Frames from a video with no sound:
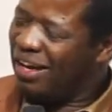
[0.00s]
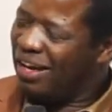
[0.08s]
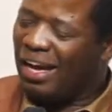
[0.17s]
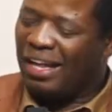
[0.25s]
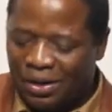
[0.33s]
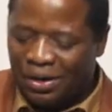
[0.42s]

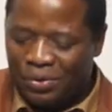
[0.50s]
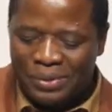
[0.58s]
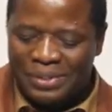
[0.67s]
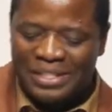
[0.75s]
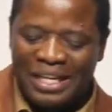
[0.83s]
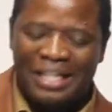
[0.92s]
And then you will
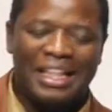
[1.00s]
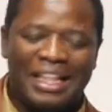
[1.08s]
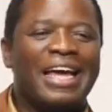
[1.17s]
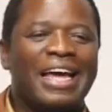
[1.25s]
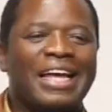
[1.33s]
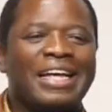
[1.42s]
see
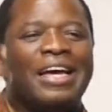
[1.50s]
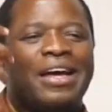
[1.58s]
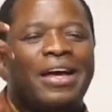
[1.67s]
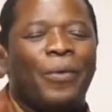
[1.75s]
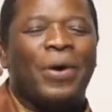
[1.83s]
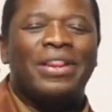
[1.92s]
that
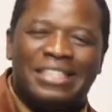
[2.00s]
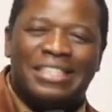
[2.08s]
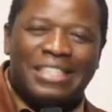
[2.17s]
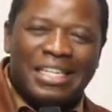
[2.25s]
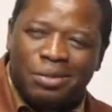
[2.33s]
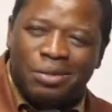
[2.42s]
when there
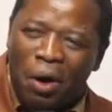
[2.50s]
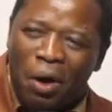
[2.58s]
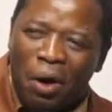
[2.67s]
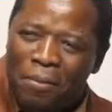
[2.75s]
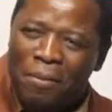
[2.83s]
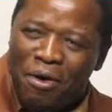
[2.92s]
is a
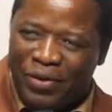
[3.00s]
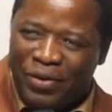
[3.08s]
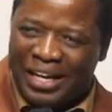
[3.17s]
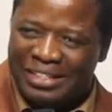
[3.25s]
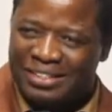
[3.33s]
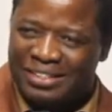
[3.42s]
small
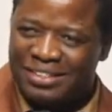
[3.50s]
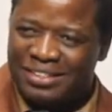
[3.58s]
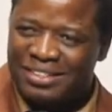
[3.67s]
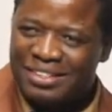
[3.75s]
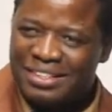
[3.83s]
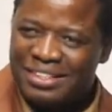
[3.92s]
movement,
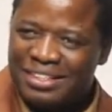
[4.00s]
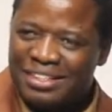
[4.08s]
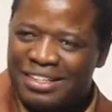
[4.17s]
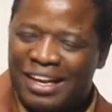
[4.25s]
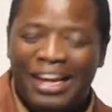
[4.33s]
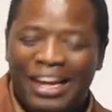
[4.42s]

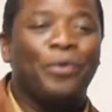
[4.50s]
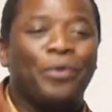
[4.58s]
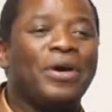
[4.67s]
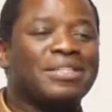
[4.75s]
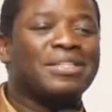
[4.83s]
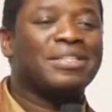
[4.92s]
little
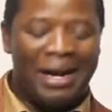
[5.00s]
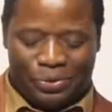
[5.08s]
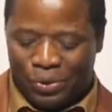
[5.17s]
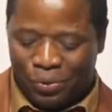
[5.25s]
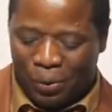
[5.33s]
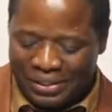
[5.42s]
is much
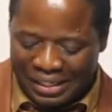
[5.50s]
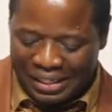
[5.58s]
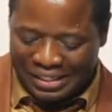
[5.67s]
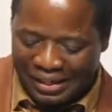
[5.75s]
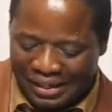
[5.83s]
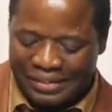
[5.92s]
when God
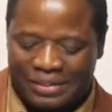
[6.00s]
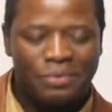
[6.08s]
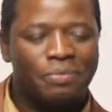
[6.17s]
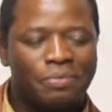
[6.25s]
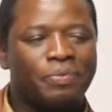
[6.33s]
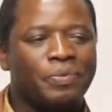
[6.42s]
is in it.
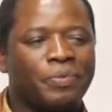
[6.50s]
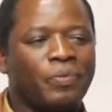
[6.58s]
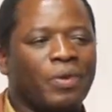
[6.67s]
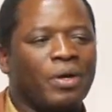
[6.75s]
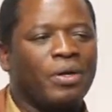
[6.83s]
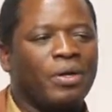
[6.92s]

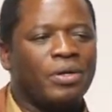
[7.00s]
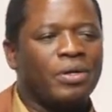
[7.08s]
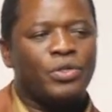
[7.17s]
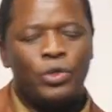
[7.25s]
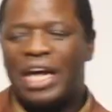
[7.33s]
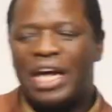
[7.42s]

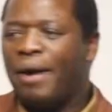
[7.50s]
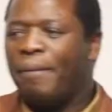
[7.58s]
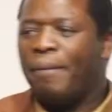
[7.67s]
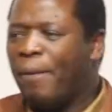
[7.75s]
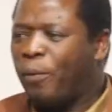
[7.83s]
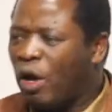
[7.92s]
Today,
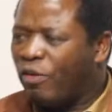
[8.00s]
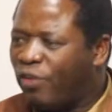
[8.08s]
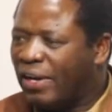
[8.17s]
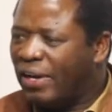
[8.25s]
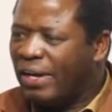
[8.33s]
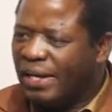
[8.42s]
maybe you have
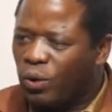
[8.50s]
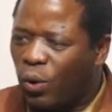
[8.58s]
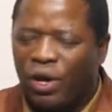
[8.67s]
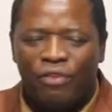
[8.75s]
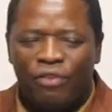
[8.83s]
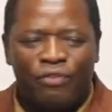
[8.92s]
a need
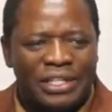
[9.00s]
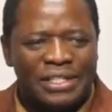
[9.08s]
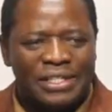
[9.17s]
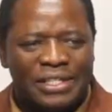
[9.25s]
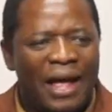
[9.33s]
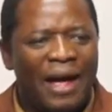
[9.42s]
or you have a
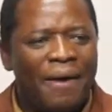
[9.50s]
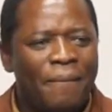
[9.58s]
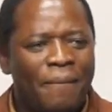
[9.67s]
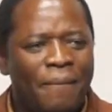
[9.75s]
desire.